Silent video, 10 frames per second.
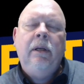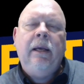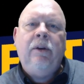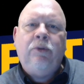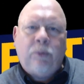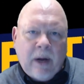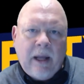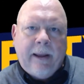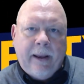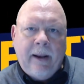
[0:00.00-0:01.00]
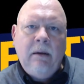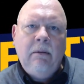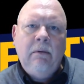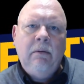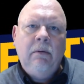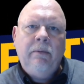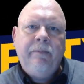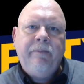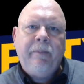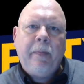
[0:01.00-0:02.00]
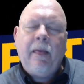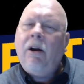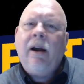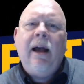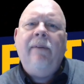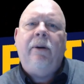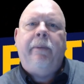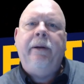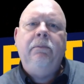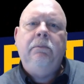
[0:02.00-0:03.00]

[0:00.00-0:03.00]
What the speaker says: is running our government.